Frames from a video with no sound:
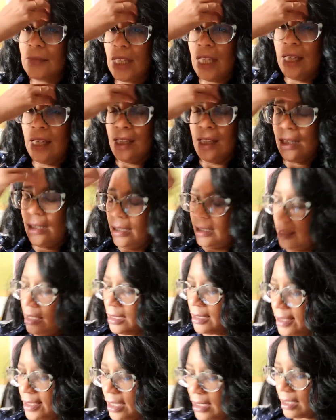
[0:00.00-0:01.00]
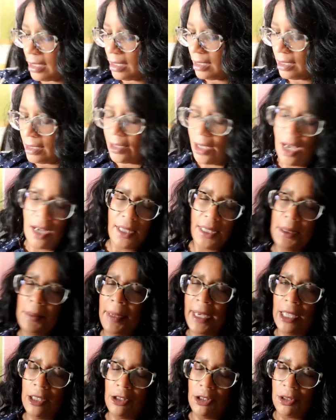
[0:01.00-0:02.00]
and it talks
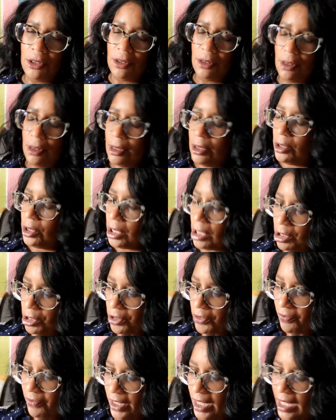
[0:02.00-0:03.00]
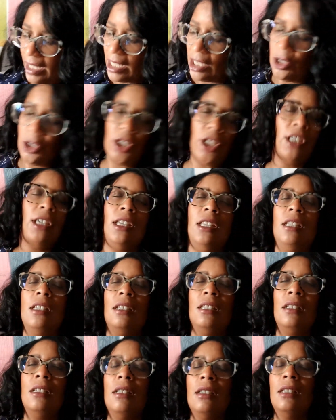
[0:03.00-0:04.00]
about gentrification,